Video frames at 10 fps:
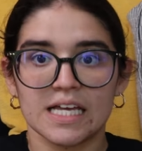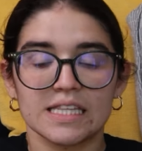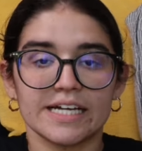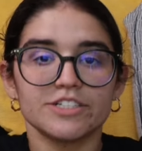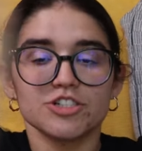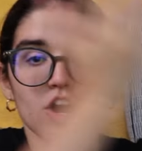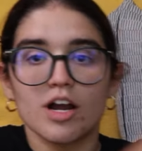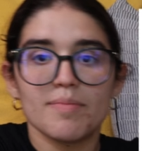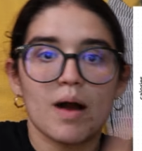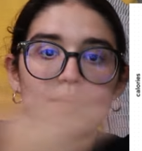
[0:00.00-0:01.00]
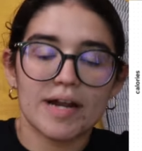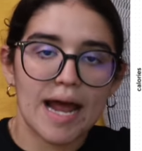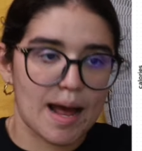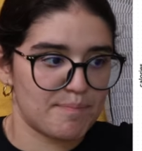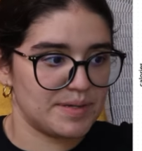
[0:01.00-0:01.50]
let's talk about what
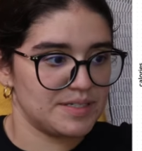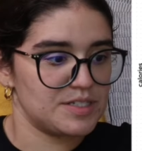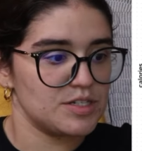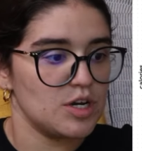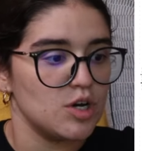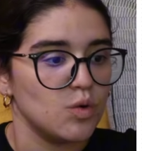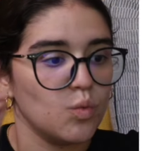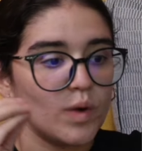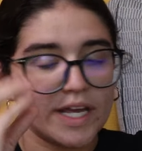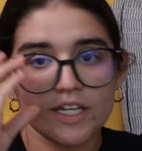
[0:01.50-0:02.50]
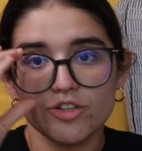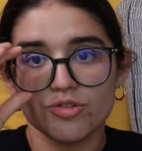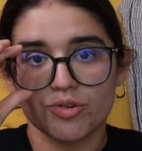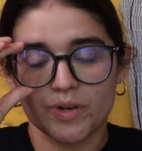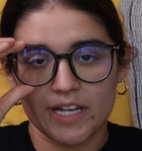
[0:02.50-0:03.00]
happens when you
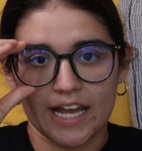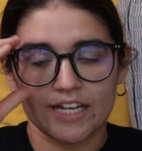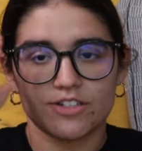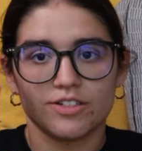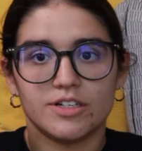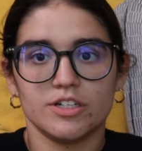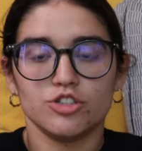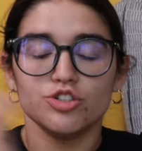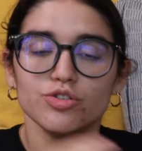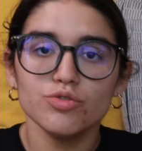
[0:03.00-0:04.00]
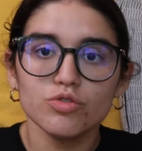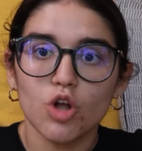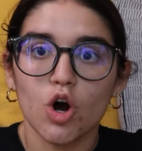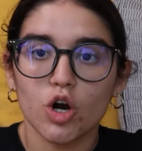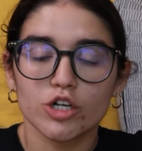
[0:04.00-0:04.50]
create too
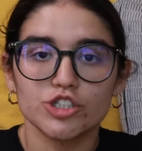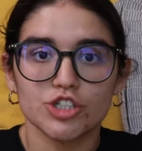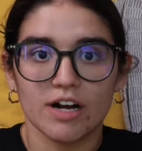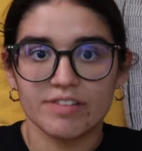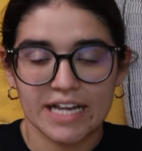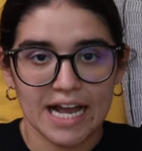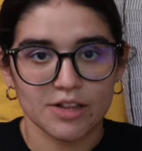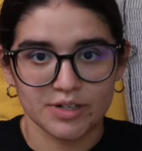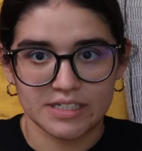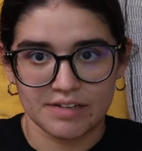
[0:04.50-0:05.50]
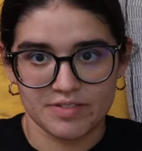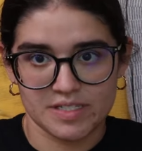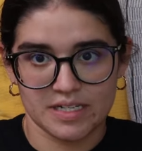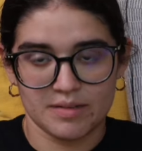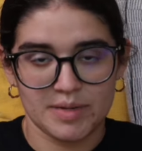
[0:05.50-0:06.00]
large of a calorie
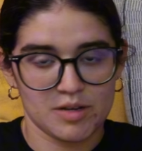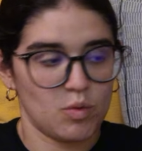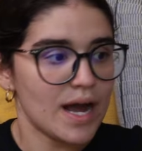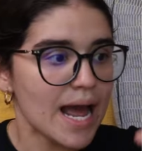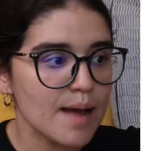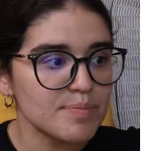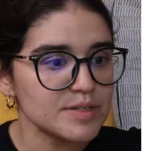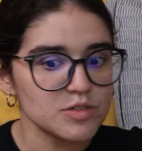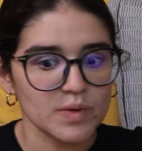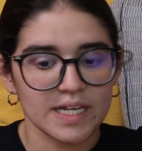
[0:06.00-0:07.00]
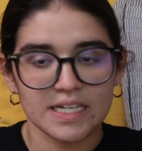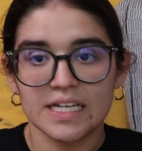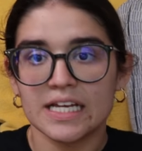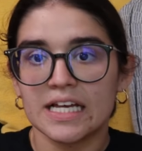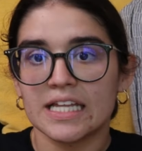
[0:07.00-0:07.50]
deficit. What happens when,
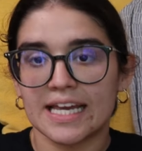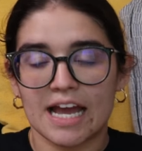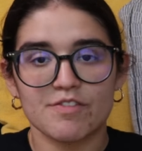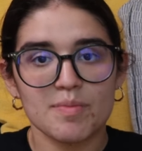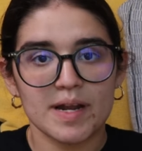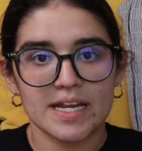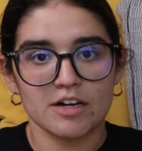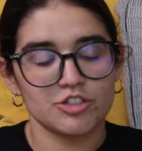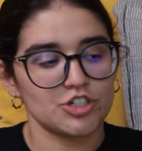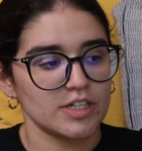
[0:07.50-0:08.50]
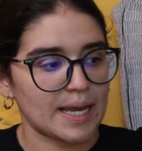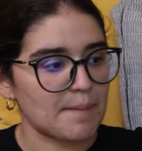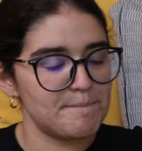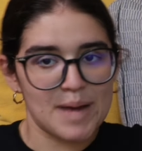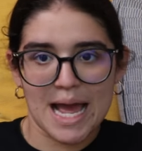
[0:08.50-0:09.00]
like everybody else, you're like,
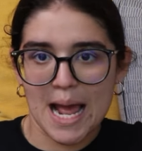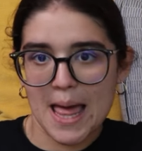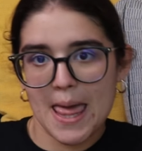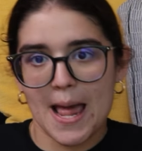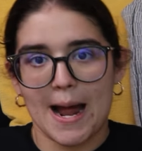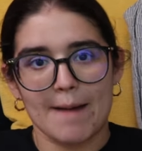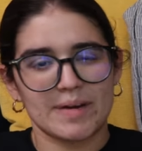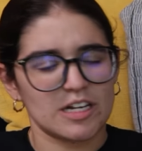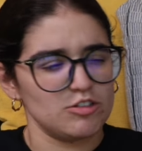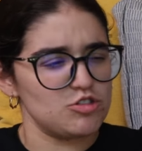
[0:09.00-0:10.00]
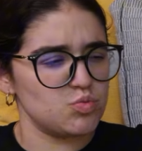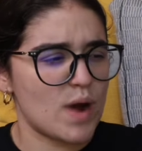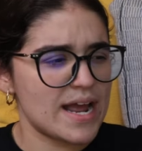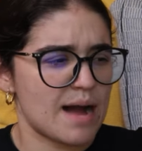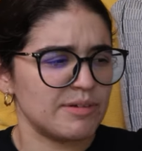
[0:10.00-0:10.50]
bet I'm going to lose
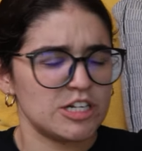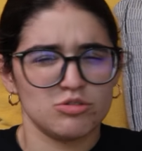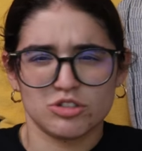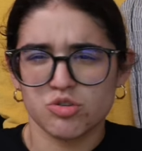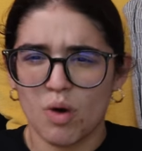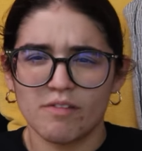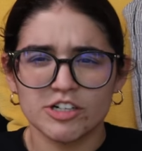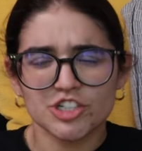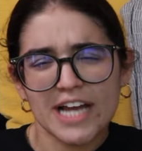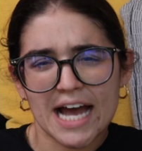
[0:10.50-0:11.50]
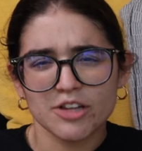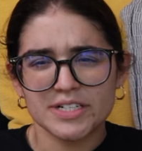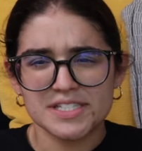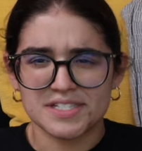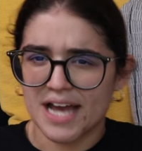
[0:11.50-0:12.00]
weight. I'm going to do a 1,200
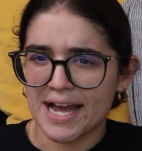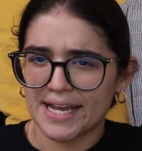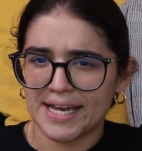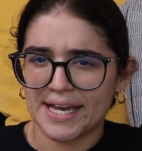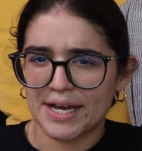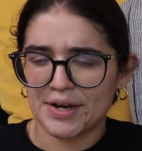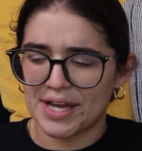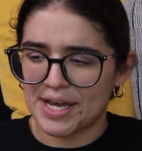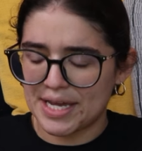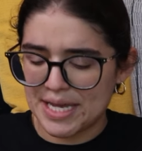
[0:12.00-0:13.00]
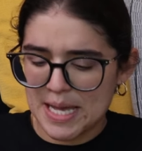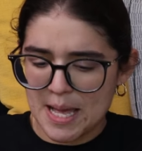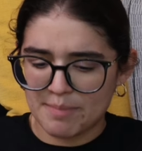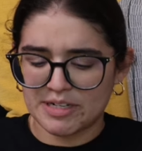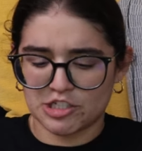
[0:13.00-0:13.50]
calorie diet, okay?
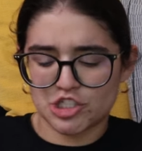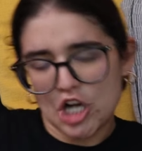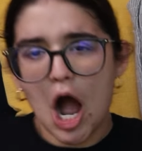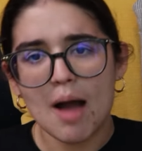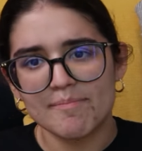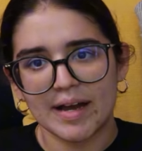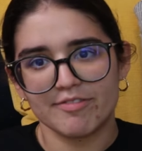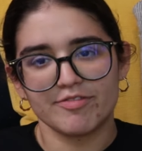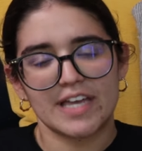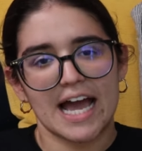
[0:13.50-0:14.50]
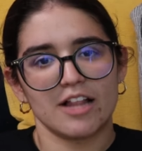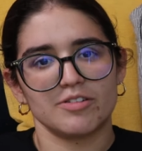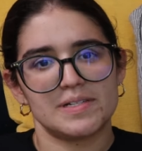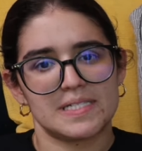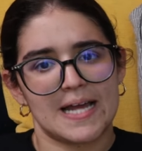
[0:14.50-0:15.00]
I'm going to chop my
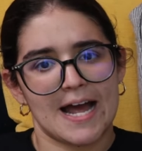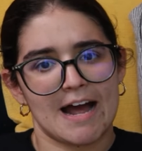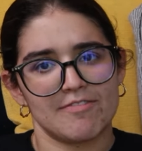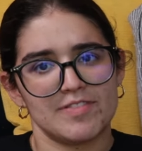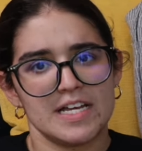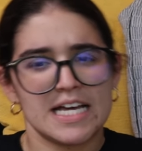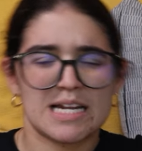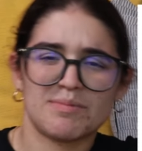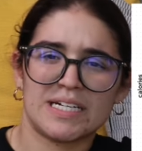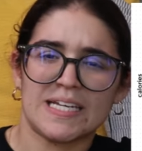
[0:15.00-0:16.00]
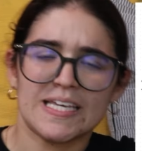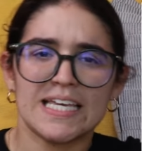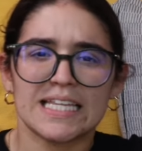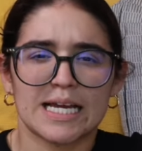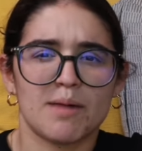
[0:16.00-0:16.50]
calories in half, and I'm going to
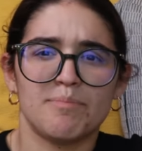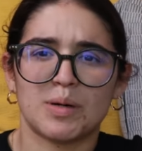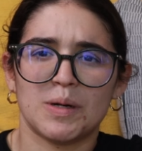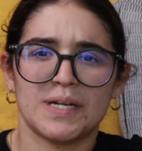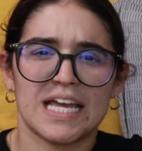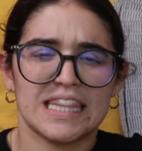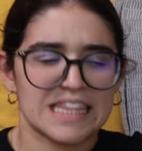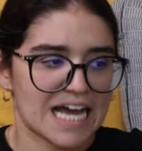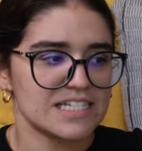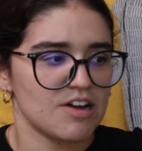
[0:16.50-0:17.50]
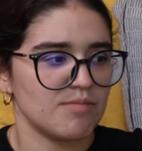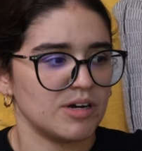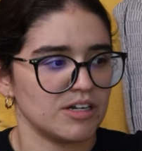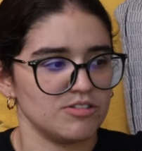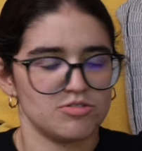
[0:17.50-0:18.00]
eat like a bird, and that's how I'm
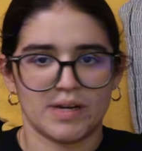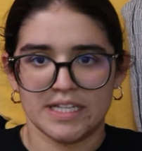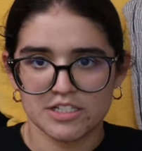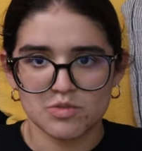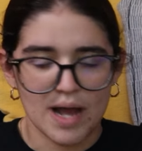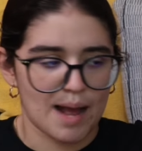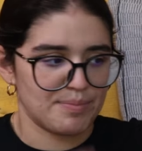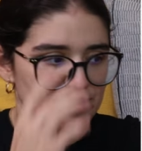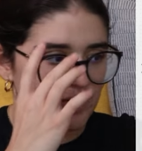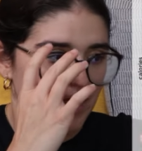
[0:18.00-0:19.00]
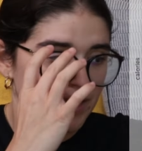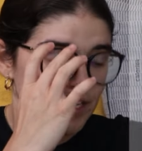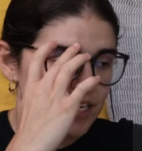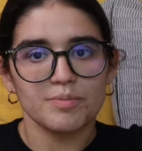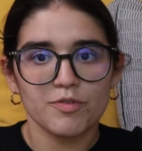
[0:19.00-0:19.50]
going to lose weight. This is what happens, okay?
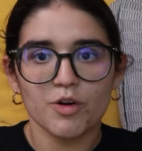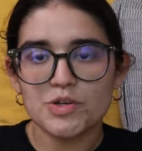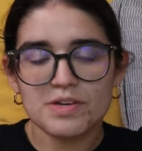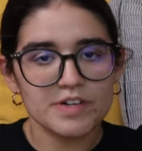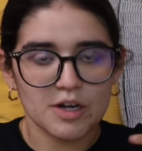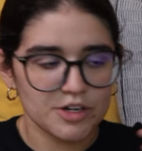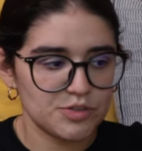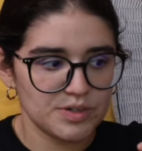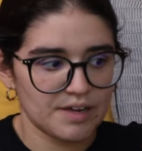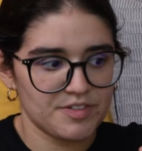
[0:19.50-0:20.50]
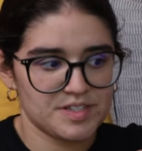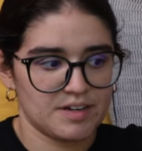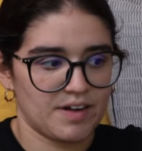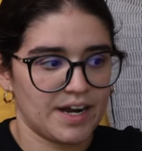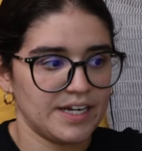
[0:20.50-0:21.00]
Before you even go into a
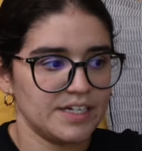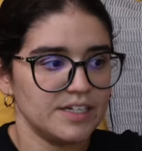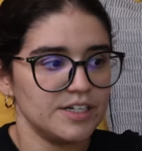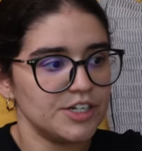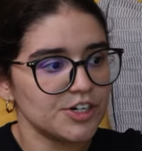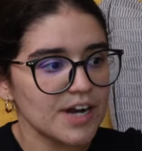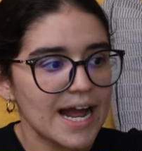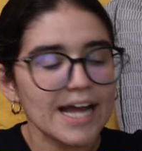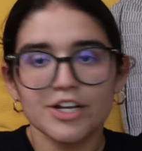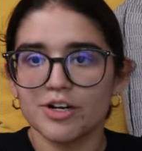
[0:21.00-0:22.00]
deficit, right? You're at